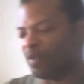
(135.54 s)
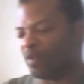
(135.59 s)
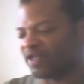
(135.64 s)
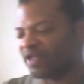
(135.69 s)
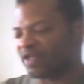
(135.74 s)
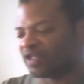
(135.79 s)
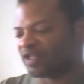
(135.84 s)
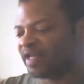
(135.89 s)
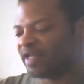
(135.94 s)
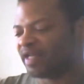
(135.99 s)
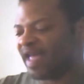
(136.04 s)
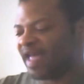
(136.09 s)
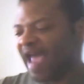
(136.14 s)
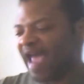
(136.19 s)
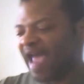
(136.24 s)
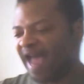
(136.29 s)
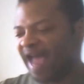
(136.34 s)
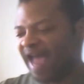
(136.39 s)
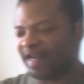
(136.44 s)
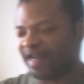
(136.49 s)
this
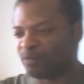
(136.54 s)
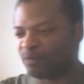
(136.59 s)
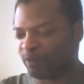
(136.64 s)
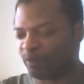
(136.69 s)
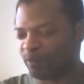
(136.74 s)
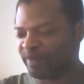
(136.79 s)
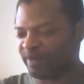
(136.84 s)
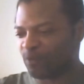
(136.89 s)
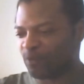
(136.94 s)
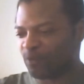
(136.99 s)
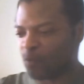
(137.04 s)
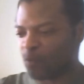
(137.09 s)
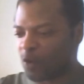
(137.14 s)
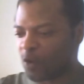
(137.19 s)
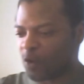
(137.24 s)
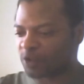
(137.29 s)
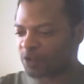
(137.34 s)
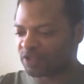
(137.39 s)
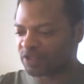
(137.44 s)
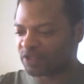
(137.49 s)
and it will be the
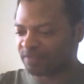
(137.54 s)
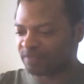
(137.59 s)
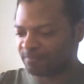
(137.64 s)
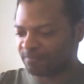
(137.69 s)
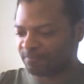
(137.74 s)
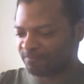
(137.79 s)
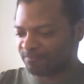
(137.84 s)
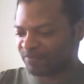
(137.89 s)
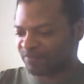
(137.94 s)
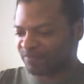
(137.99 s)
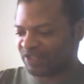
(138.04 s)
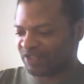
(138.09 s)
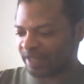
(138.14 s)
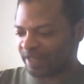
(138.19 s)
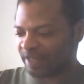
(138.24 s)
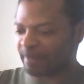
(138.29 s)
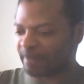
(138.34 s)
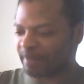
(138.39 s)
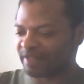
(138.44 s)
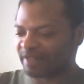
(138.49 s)
worst
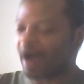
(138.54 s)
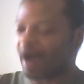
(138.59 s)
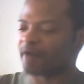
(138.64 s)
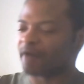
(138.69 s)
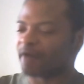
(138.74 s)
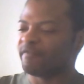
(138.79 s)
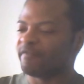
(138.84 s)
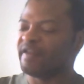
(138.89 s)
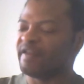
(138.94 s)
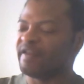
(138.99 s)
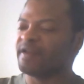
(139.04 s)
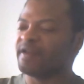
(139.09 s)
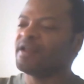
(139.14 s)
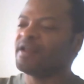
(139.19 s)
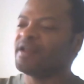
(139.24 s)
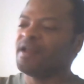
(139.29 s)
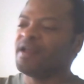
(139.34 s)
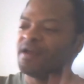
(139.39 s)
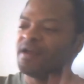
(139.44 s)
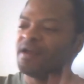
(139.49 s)
cinematography
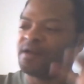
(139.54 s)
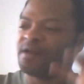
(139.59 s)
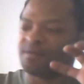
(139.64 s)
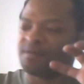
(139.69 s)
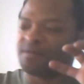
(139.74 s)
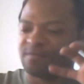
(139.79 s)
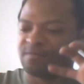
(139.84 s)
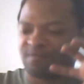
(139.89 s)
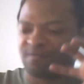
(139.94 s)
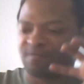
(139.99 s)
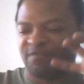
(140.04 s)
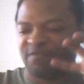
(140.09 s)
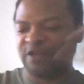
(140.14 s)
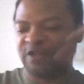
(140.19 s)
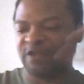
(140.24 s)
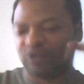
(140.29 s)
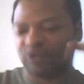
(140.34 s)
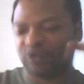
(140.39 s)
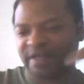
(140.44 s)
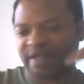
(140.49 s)

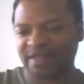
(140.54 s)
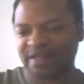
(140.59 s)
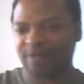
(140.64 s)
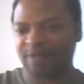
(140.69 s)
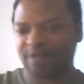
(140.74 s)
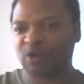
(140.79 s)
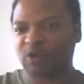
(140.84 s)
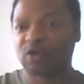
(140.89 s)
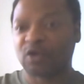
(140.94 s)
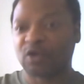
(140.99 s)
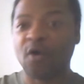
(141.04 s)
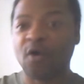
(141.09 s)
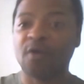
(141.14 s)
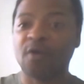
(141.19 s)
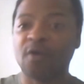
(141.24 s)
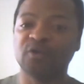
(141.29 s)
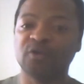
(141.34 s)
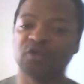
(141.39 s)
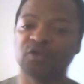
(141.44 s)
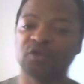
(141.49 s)
featuring the most
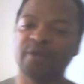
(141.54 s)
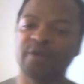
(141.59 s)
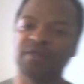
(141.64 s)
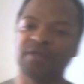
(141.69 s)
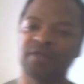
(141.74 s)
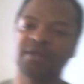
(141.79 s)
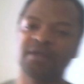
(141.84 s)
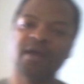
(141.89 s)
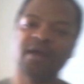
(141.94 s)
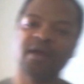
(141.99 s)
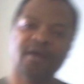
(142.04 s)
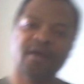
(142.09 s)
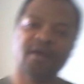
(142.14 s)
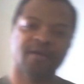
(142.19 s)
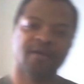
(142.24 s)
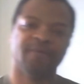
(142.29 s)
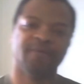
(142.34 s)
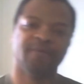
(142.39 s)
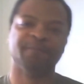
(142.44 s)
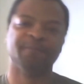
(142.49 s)
horrible script.
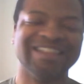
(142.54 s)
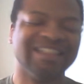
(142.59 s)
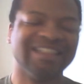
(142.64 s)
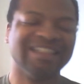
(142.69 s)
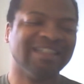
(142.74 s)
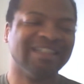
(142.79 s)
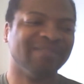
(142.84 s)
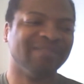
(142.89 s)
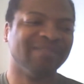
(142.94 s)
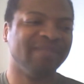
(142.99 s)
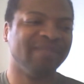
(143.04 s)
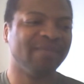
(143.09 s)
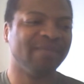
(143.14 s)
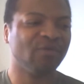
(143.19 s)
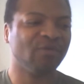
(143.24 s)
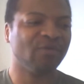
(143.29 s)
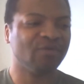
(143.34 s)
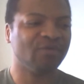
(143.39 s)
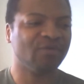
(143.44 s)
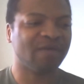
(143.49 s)

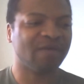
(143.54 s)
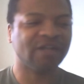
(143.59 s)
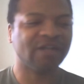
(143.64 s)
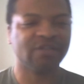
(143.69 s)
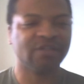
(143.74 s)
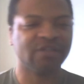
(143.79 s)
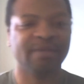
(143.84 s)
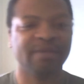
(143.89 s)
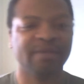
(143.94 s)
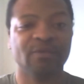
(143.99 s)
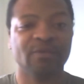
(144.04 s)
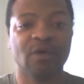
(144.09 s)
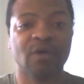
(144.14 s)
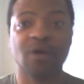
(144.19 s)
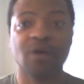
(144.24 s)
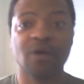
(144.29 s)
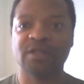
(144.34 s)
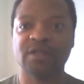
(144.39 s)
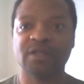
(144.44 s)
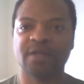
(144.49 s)
People will watch it. People will
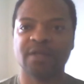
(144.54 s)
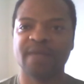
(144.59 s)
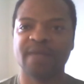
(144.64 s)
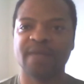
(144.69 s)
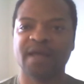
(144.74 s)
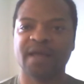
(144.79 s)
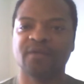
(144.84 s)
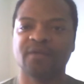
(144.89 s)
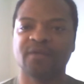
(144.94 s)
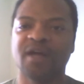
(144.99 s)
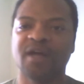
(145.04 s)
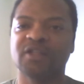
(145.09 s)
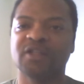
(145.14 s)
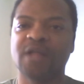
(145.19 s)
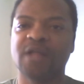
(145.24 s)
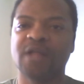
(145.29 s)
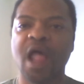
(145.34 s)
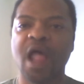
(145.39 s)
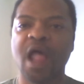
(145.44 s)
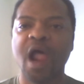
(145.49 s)
always come back and watch it.
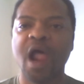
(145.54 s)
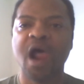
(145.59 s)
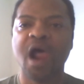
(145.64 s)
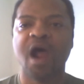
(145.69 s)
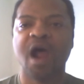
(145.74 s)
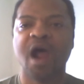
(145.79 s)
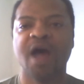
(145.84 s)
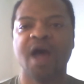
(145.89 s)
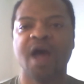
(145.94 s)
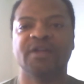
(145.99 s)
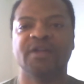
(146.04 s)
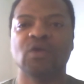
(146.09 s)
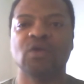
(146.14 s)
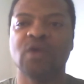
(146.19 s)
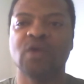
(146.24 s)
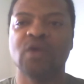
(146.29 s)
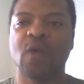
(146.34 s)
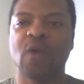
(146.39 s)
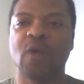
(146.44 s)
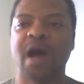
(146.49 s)
I don't
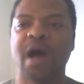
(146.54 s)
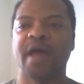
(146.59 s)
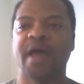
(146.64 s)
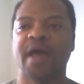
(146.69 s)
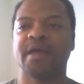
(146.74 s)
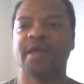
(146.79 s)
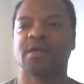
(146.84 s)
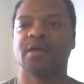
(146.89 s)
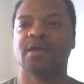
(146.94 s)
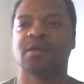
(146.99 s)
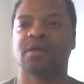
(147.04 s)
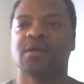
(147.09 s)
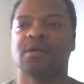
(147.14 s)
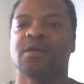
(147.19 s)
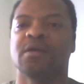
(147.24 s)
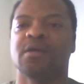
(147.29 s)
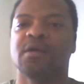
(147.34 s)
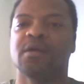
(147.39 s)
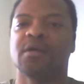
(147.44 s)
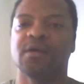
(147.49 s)
know why.
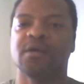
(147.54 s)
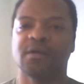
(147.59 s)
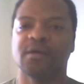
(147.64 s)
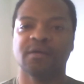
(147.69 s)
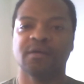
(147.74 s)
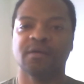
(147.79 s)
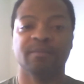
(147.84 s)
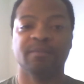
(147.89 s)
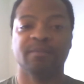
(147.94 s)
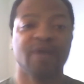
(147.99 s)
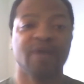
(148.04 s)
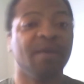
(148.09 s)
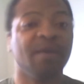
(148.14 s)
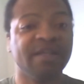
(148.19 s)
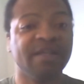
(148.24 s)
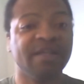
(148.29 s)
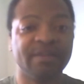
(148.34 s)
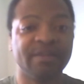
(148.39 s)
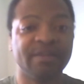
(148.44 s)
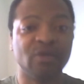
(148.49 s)

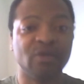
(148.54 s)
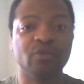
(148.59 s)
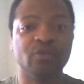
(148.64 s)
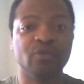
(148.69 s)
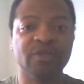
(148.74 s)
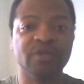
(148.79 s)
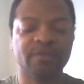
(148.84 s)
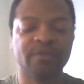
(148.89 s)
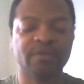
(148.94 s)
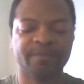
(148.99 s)
Probably the boobs.